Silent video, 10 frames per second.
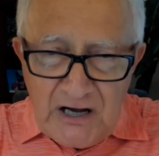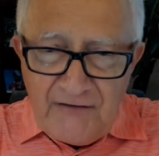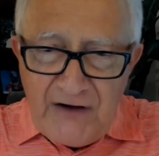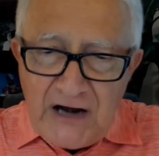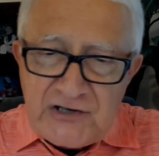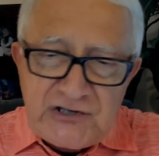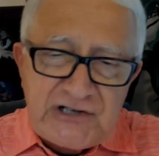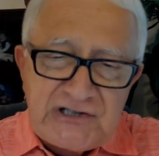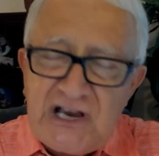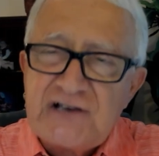of how to
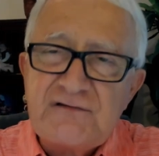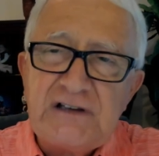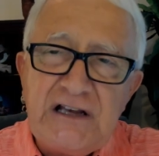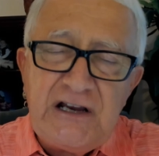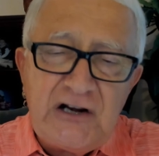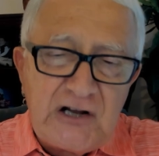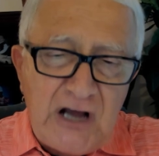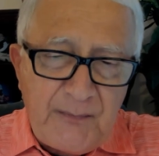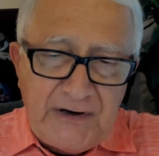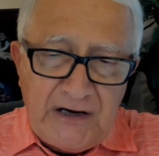successfully a
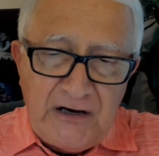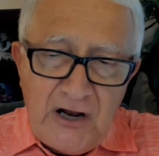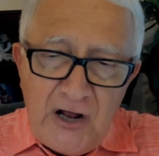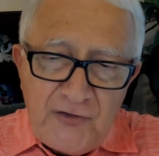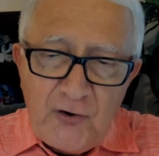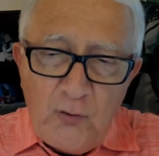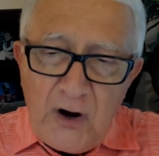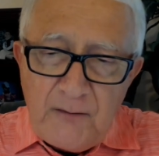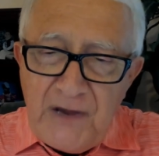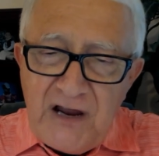company through
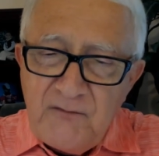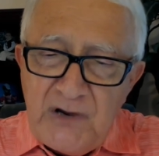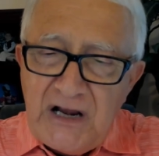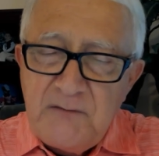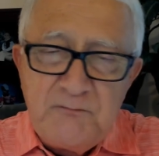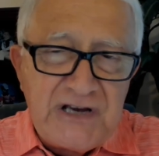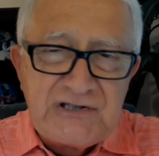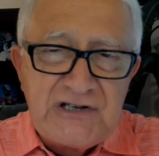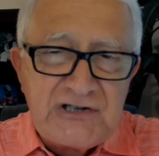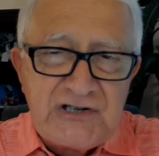what may have been a
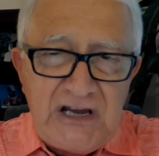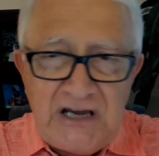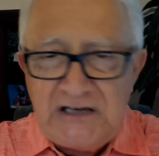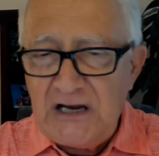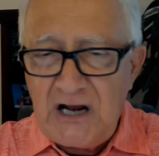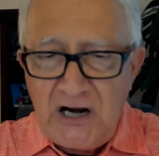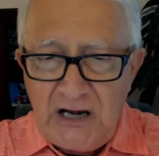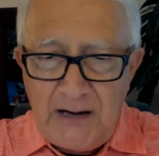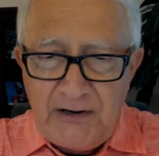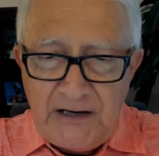business-ending
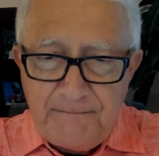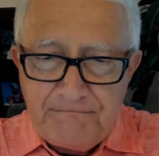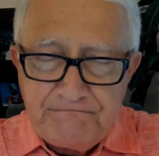calamity.